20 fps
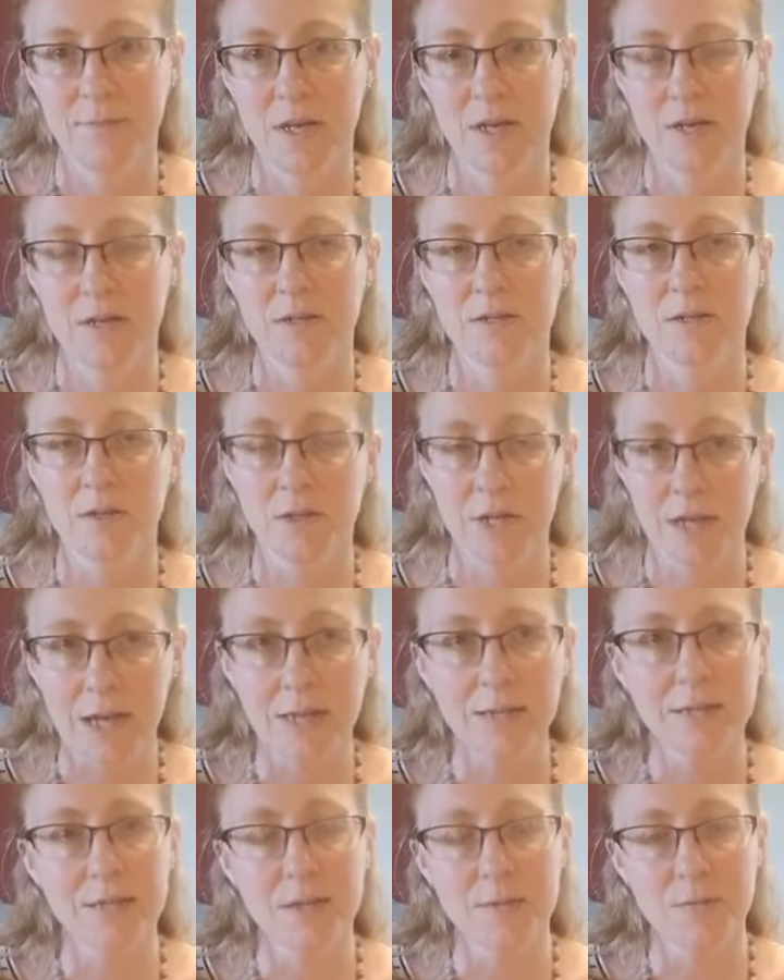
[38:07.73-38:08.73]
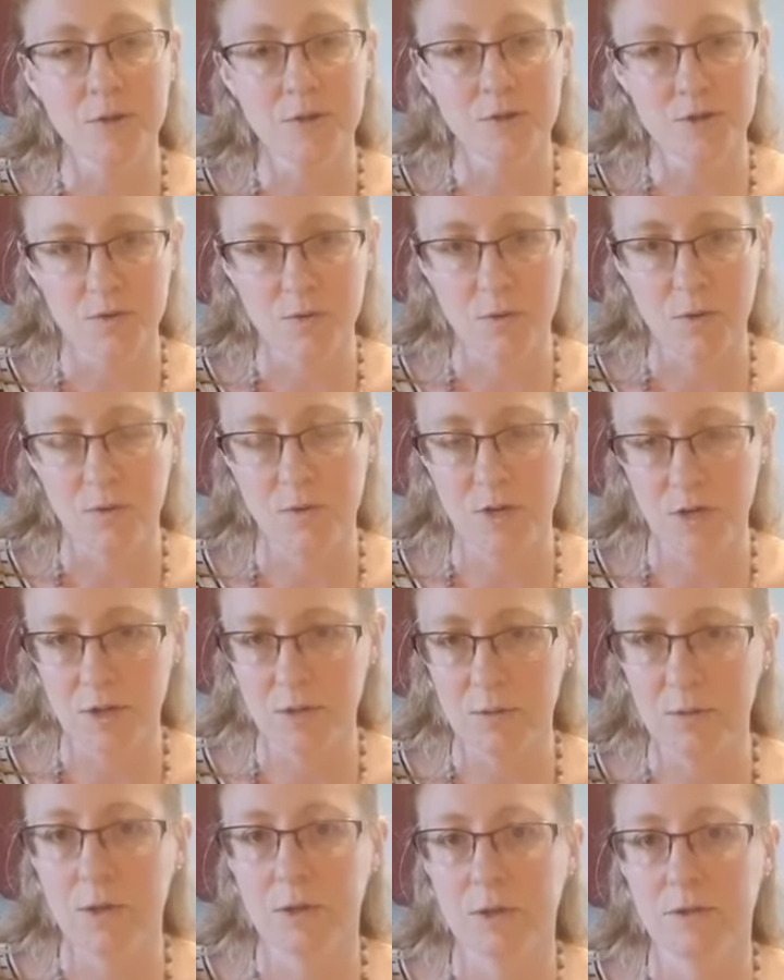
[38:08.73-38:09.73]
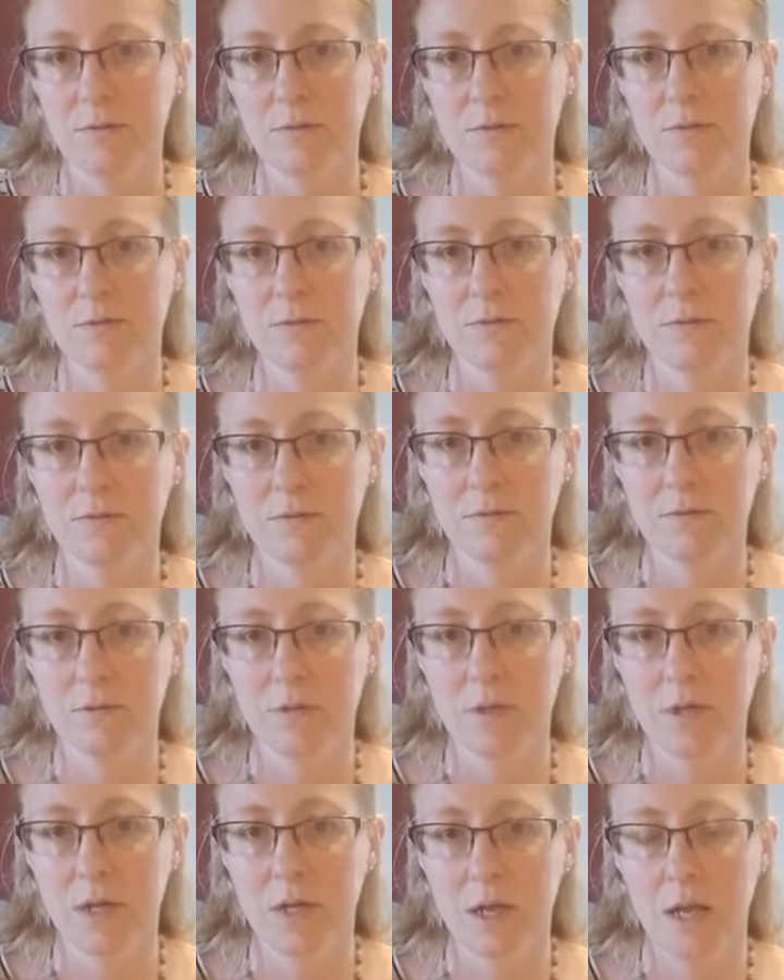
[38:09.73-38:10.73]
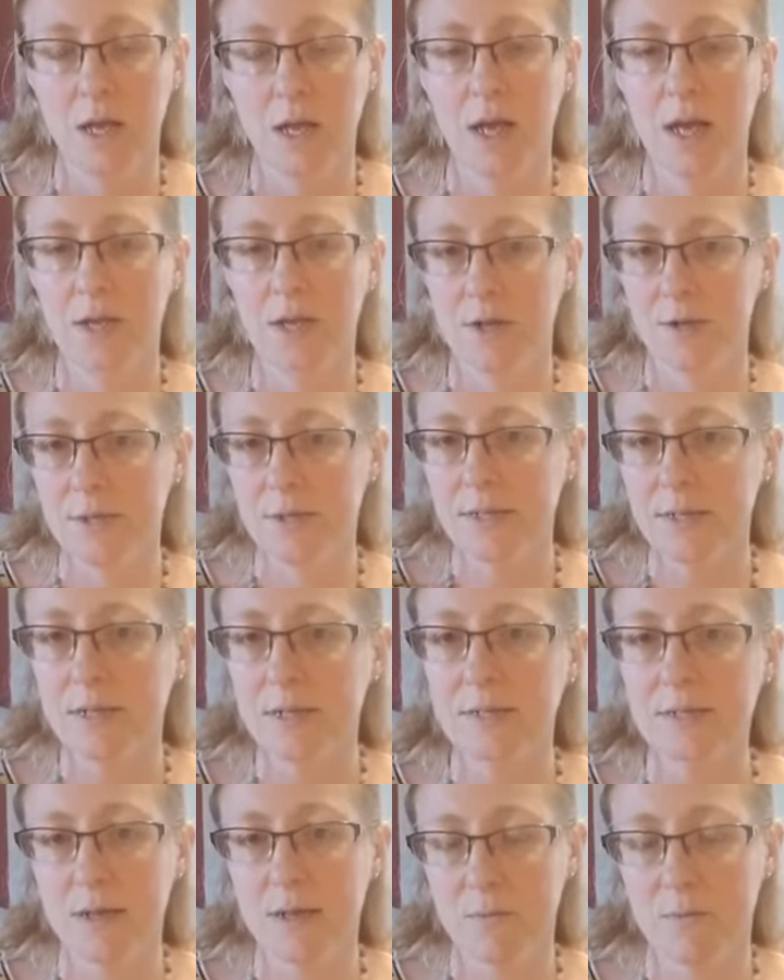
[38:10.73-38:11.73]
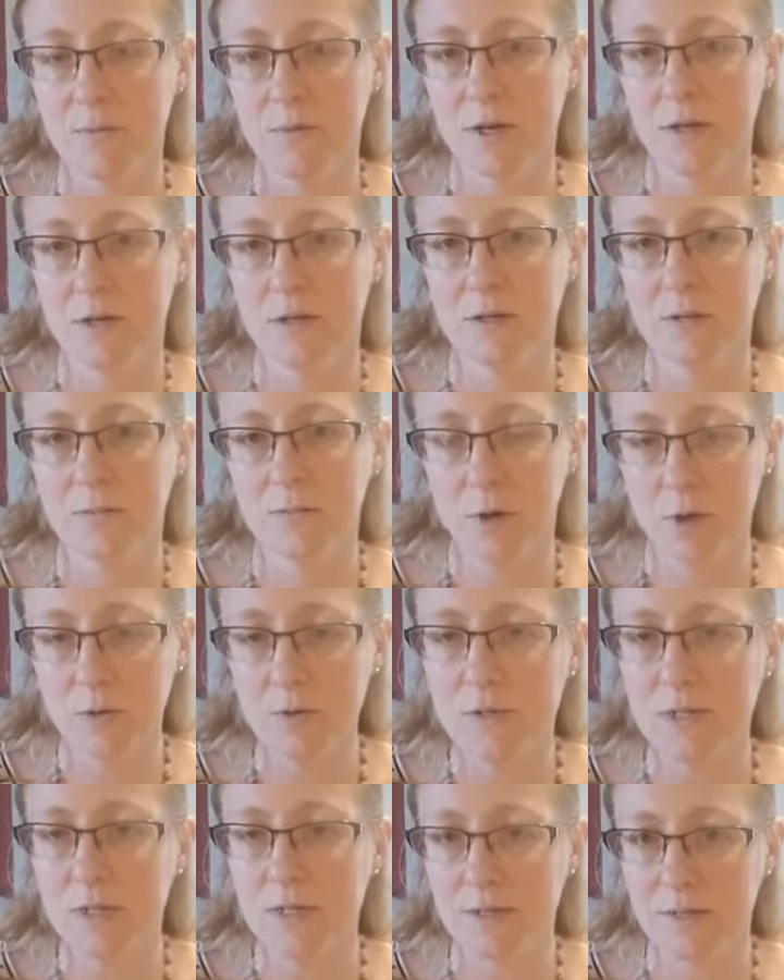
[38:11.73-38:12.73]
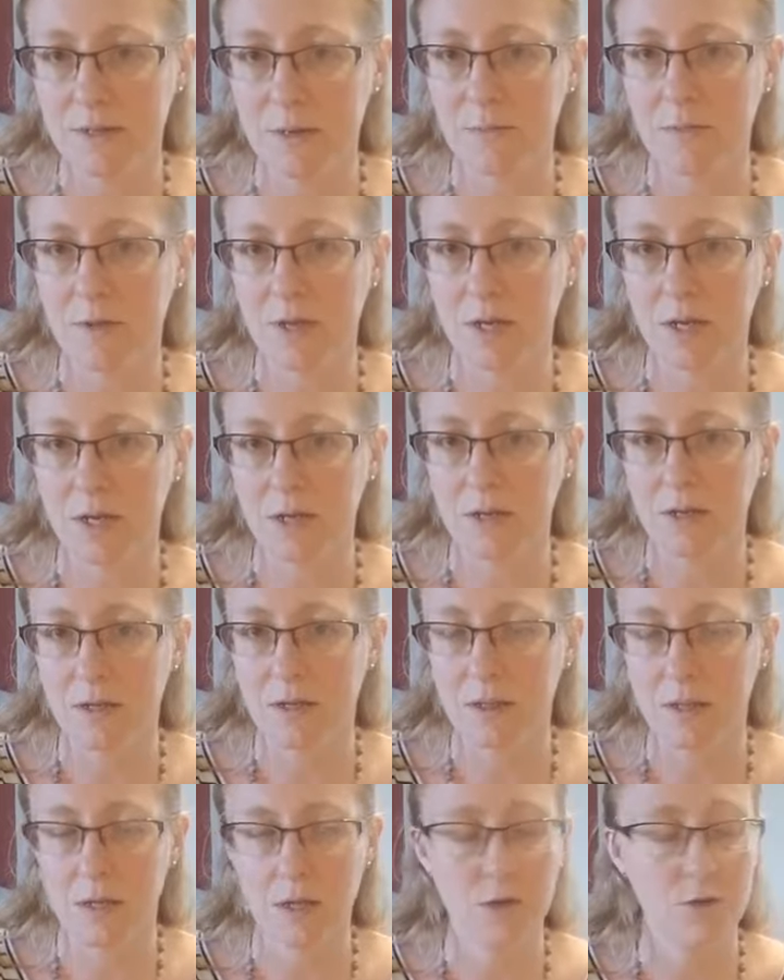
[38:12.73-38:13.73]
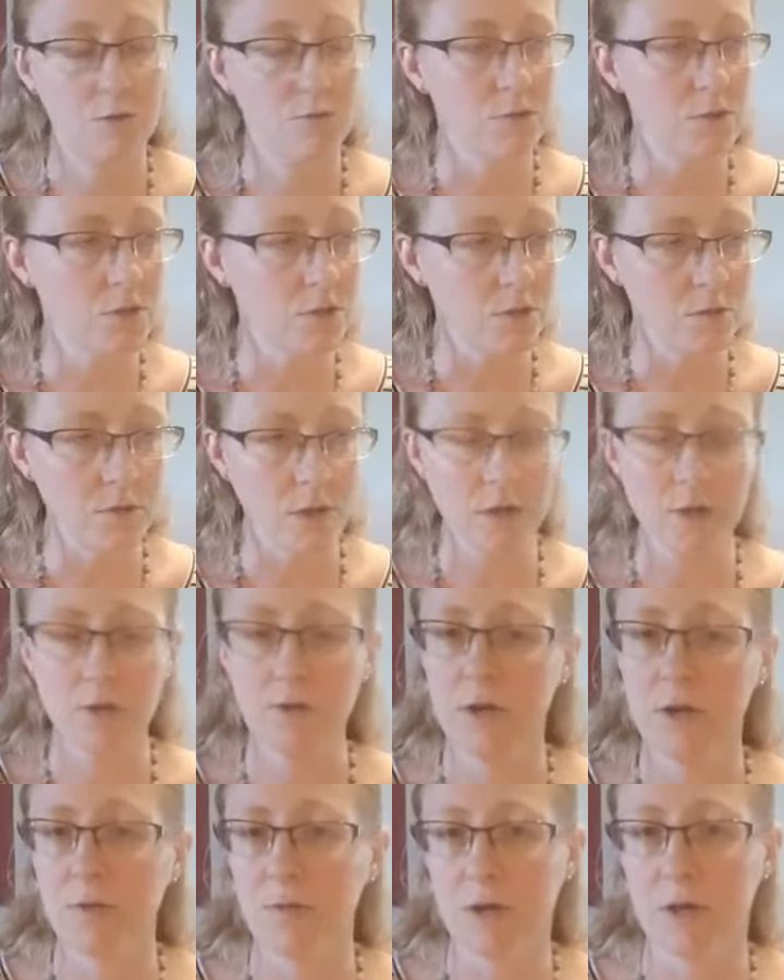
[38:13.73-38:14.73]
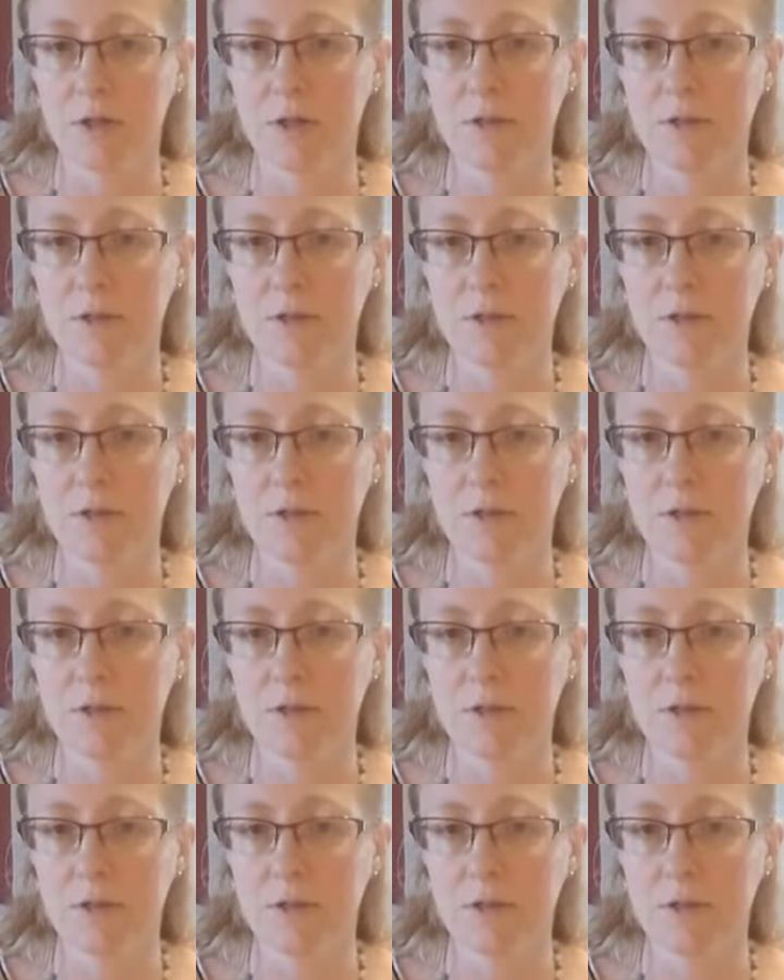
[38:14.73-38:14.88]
So the next time you're scrolling through and you see someone posting something that you do not agree with,